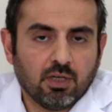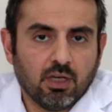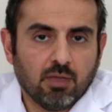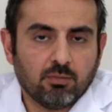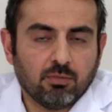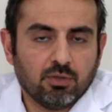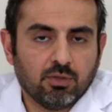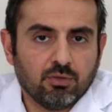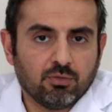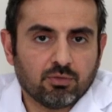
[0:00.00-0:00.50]

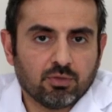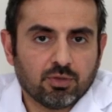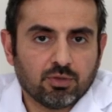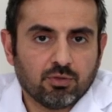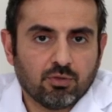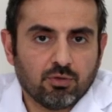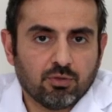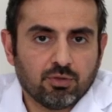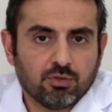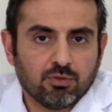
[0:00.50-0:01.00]
I'm a
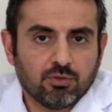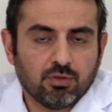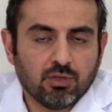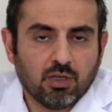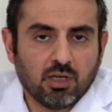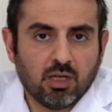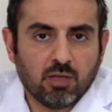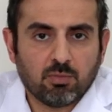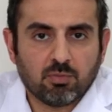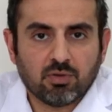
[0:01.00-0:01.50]

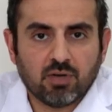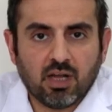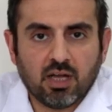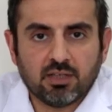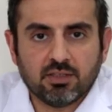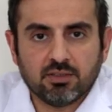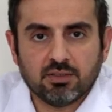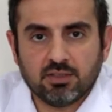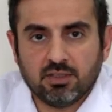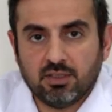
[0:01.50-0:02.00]
neurosurgeon. I
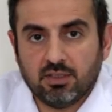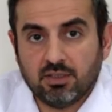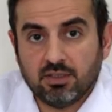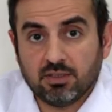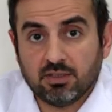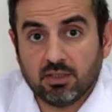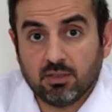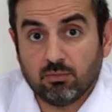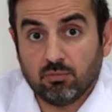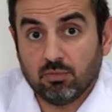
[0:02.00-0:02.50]
practice in
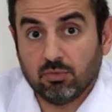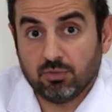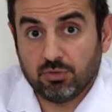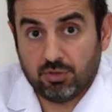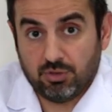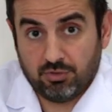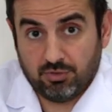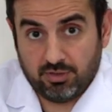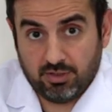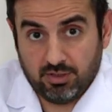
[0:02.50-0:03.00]
Istanbul,
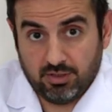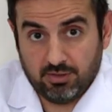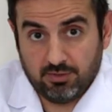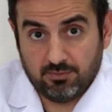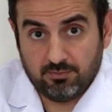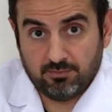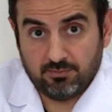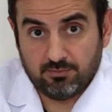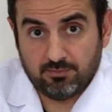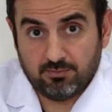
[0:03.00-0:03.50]
Turkey.